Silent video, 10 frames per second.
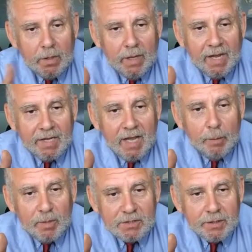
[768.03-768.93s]

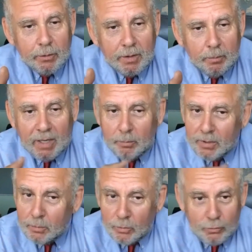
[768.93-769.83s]
economics theory about
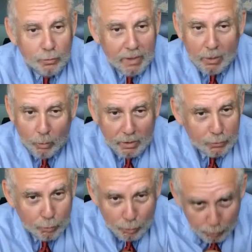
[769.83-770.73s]
people do not want
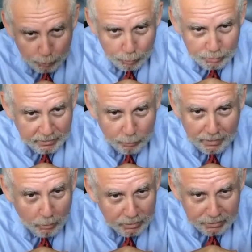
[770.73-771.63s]
to lose. They do
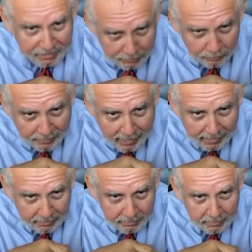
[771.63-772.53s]
not want to hear
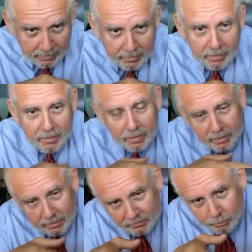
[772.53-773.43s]
that.
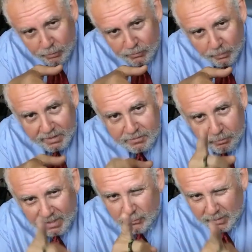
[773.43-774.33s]
And it's
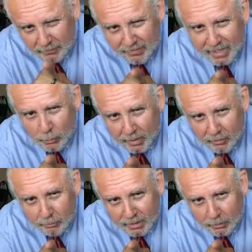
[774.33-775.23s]
persuasive. That's what an
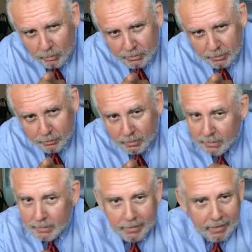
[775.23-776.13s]
evaluative mediator would do.
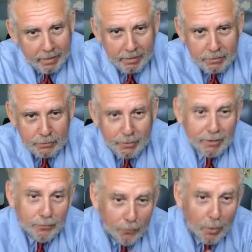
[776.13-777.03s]
A
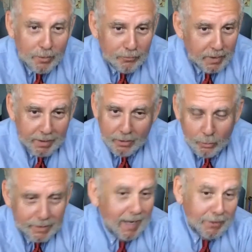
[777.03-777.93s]
transformative mediator
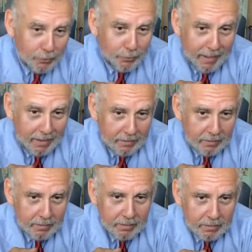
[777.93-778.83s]
would not do that.
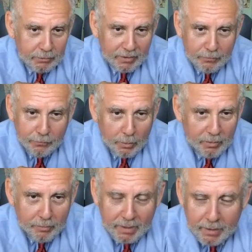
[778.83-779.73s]

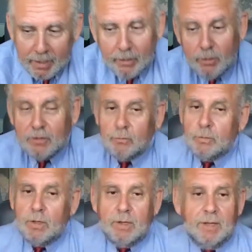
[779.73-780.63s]
Transformative mediator is
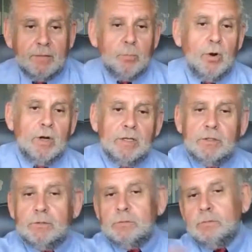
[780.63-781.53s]
going to let the
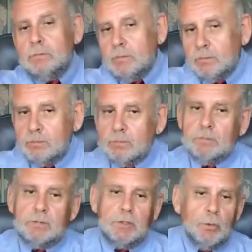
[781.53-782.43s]
parties
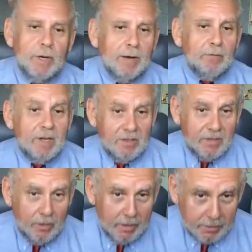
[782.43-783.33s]
do whatever it is
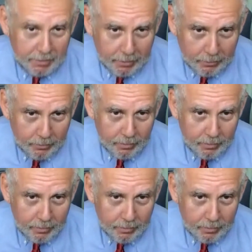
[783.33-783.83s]
they're going to do,